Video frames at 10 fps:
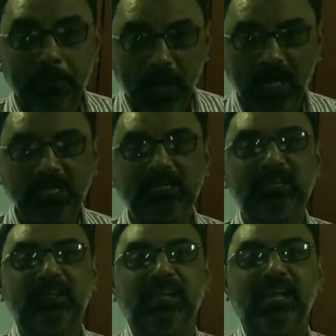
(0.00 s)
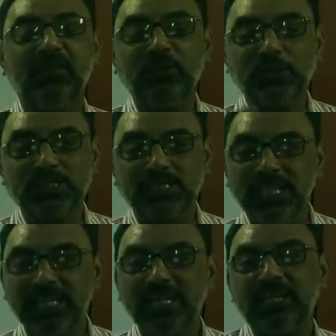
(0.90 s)
But if you
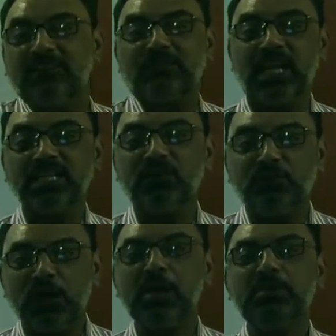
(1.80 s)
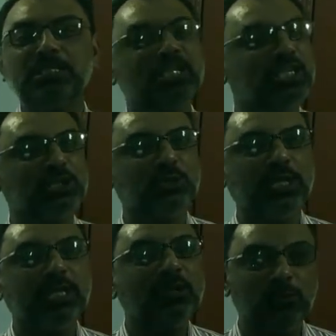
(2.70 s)
see that the firm is
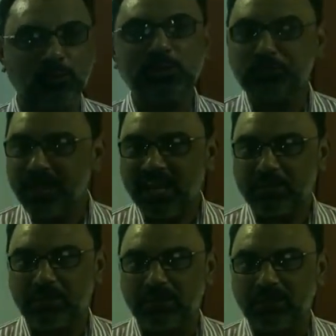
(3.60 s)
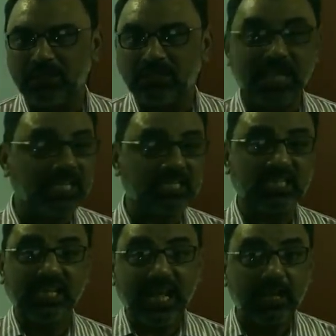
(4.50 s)
issuing the notes payable, that is
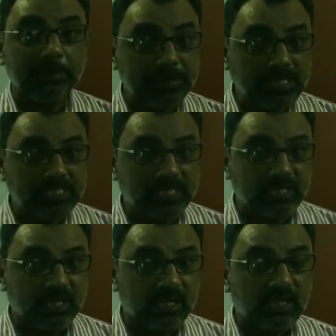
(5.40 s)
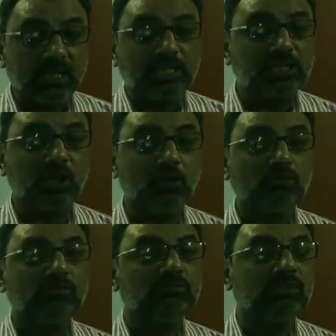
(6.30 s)
the liability.
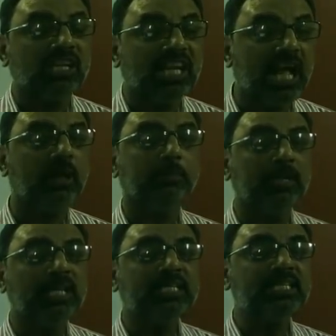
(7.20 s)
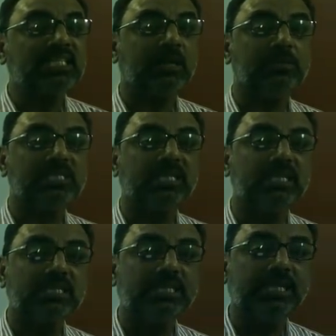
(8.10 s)
So the liability
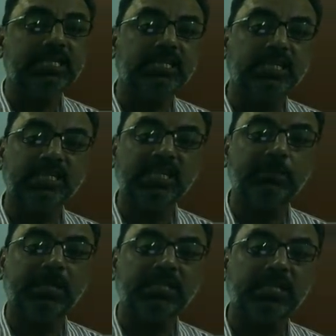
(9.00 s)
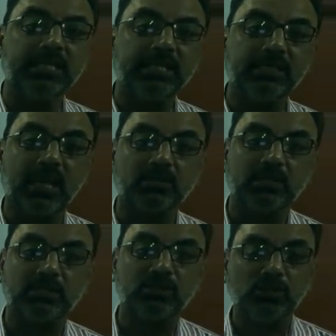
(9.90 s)
simultaneously increasing by
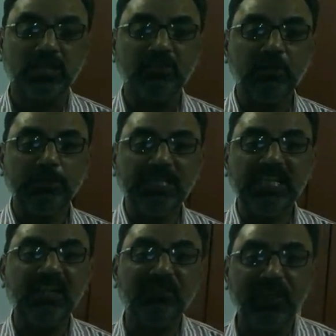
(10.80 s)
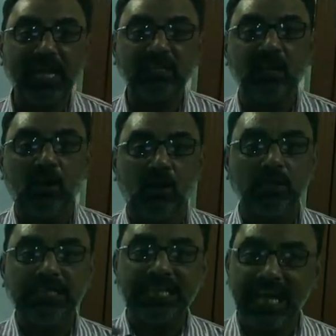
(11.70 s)
13,000. So there will be the effect
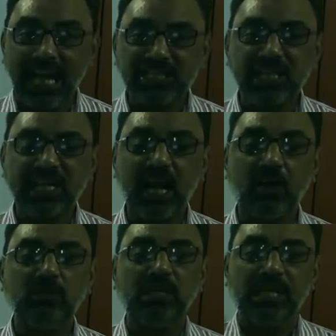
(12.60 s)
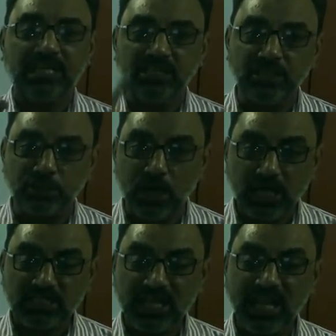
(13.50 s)
on the cash account, in the
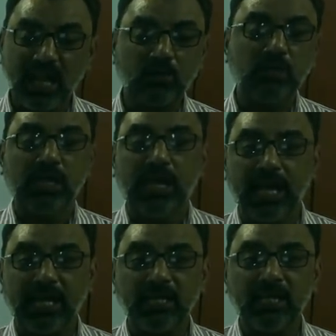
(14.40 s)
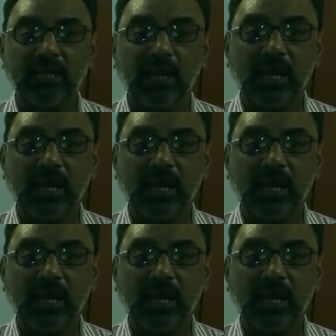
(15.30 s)
trucks account, and